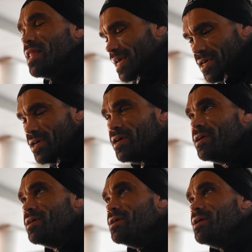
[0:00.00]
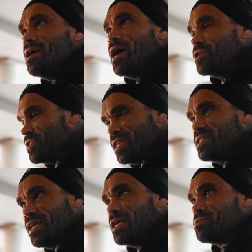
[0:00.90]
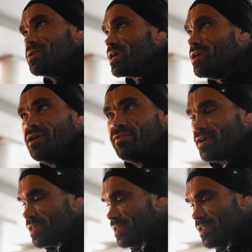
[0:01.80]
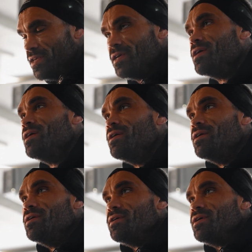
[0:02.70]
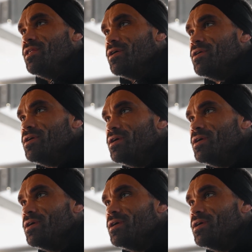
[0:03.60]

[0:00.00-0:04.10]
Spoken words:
Like, the CNS was like fucking, you know.